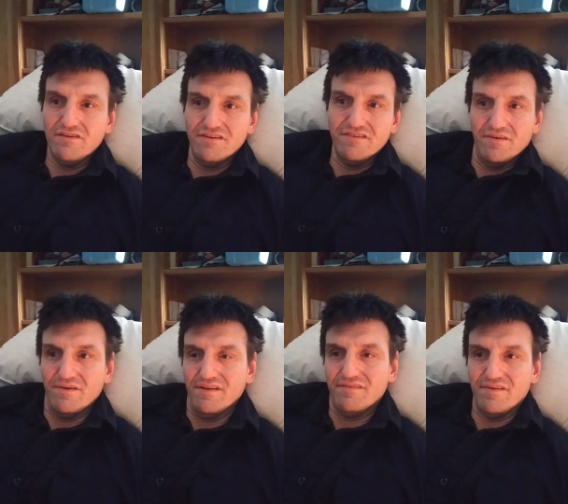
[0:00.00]

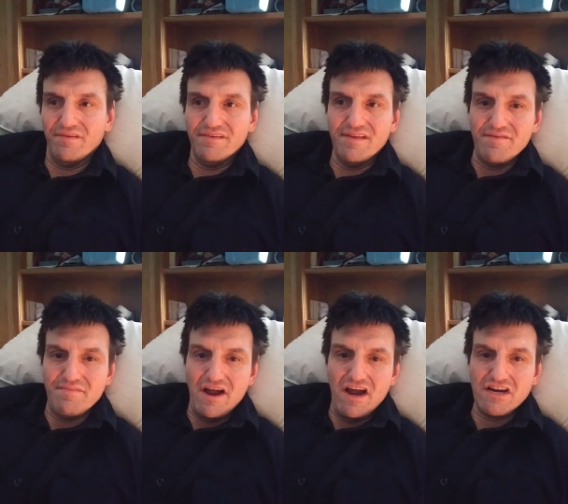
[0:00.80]
soda. so was the
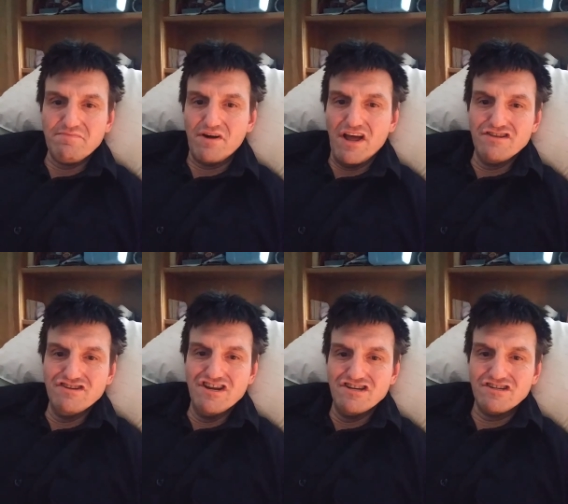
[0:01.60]
American
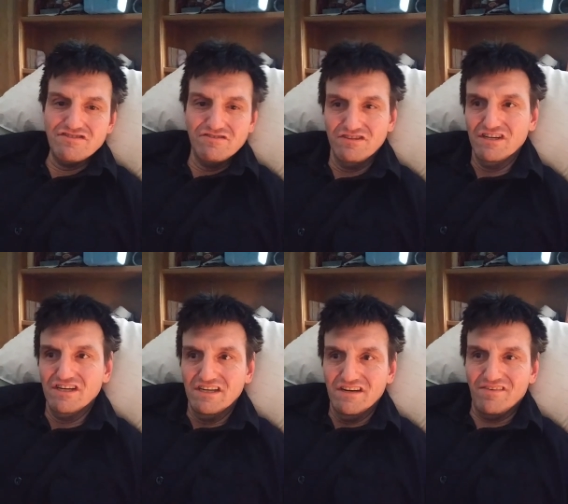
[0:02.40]
president.
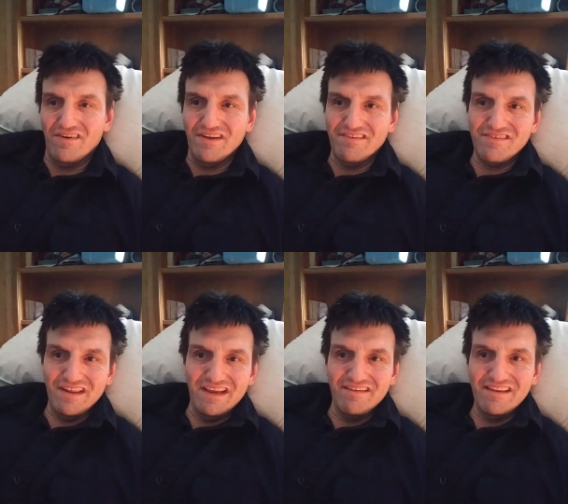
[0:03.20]
Well, he was
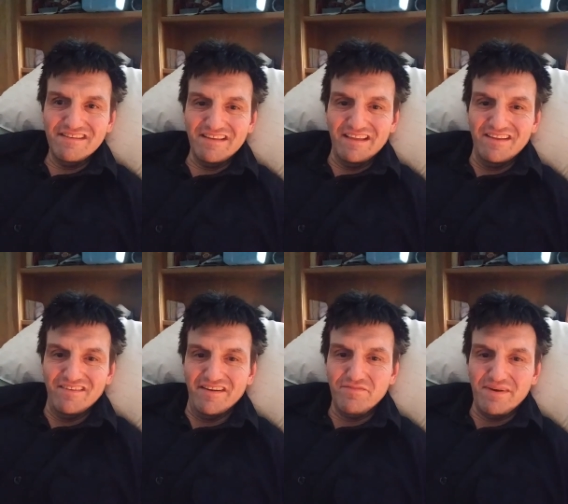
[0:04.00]
really, realistically, the
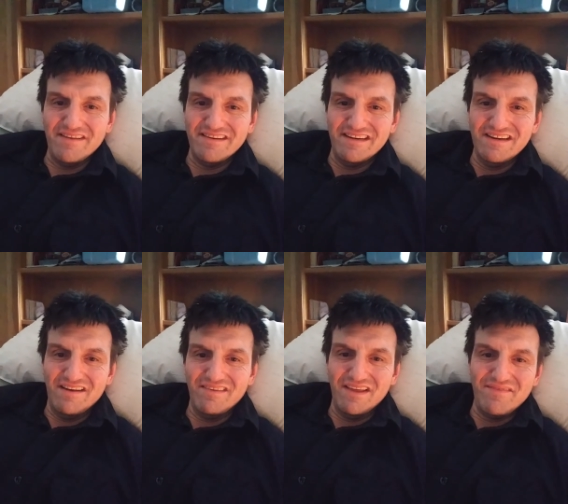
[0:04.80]
U.S. president,
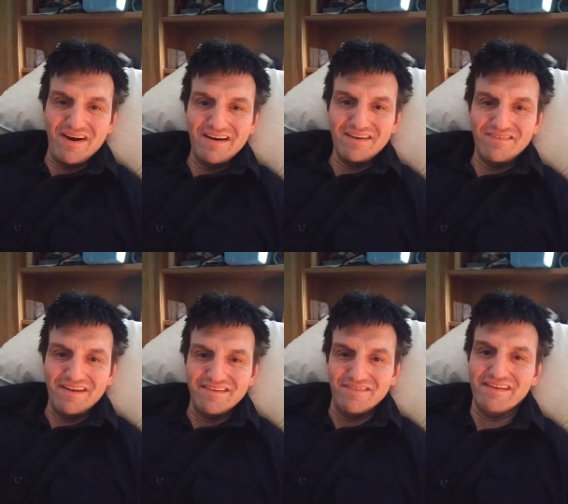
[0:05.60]
not really American
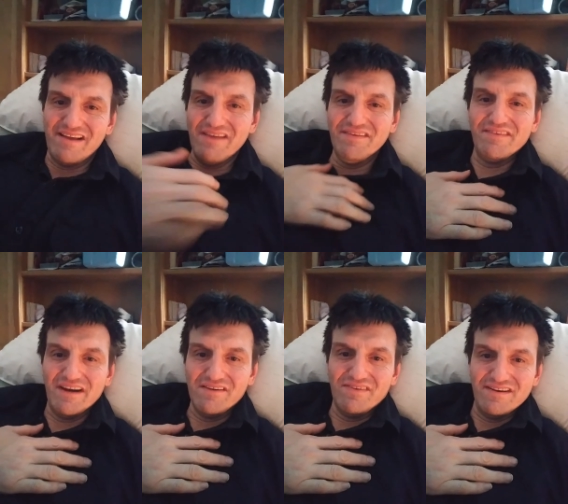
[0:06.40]
president, because I'm the
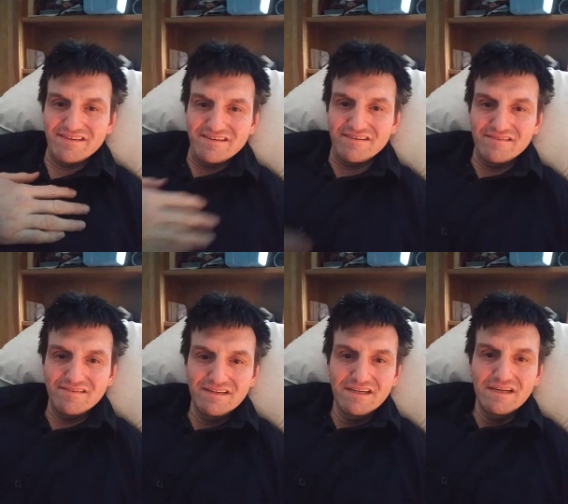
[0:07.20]
American president.
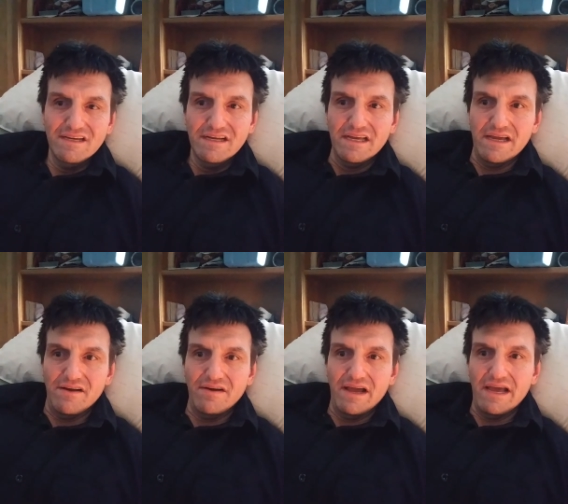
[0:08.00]
You
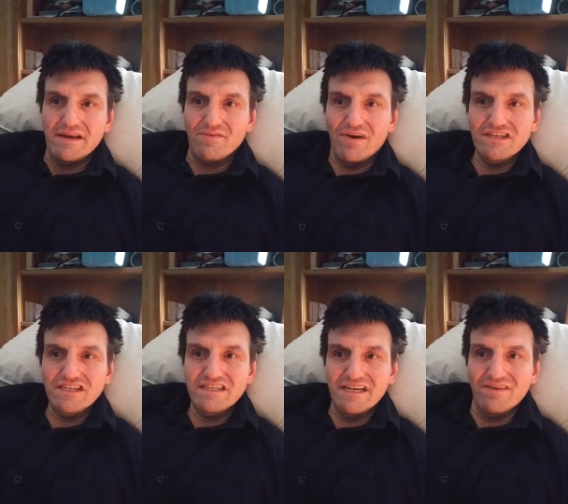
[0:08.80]
know, and
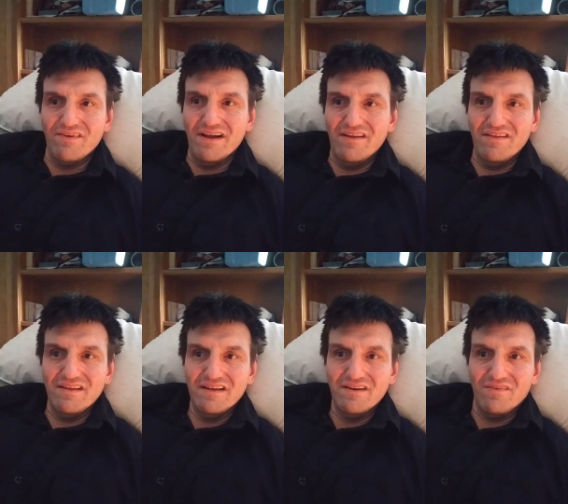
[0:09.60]
Washington, well,
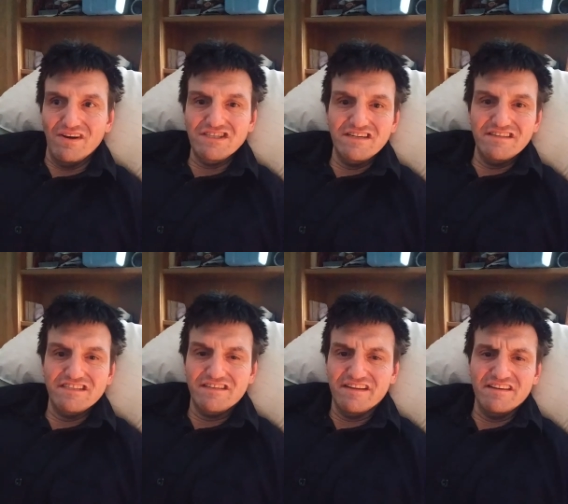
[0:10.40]

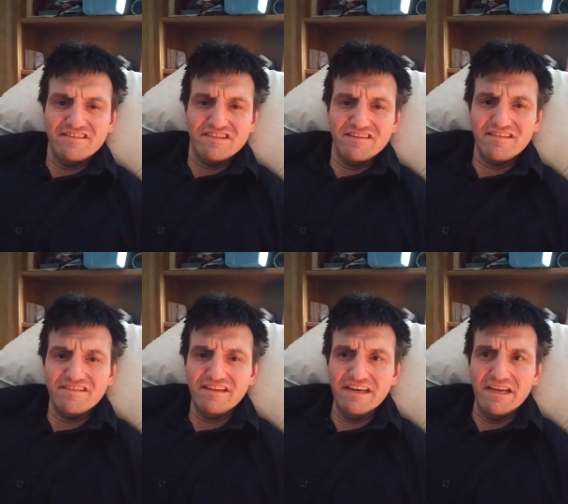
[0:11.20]
Washington's just a
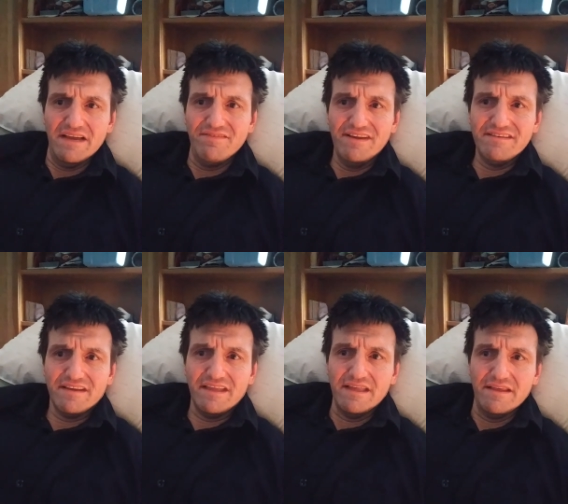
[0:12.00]
city, and
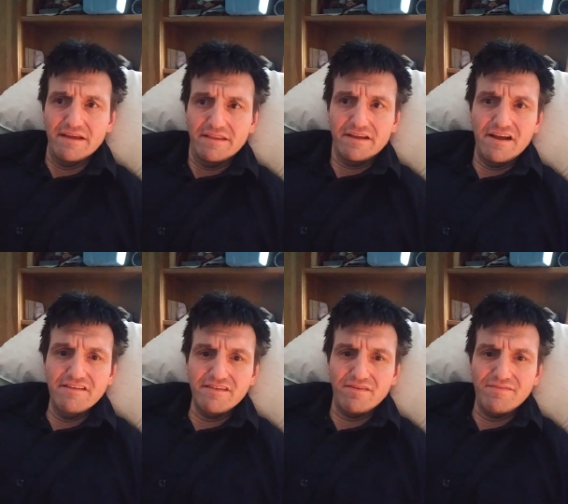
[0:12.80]
basically the, the
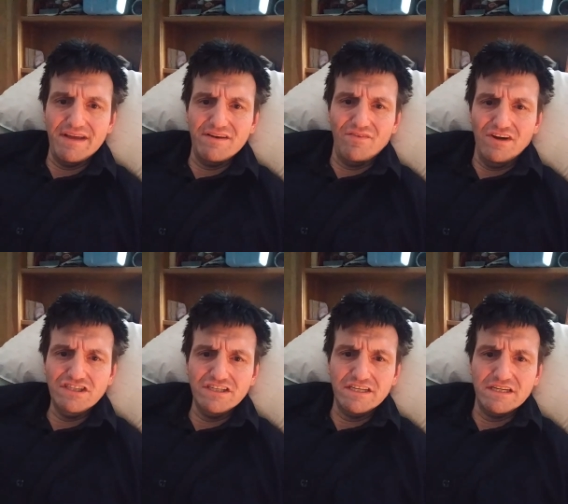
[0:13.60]
guns that were made in
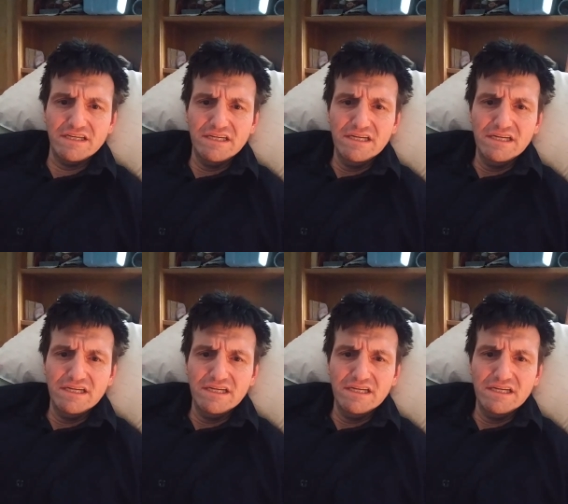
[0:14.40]
Washington,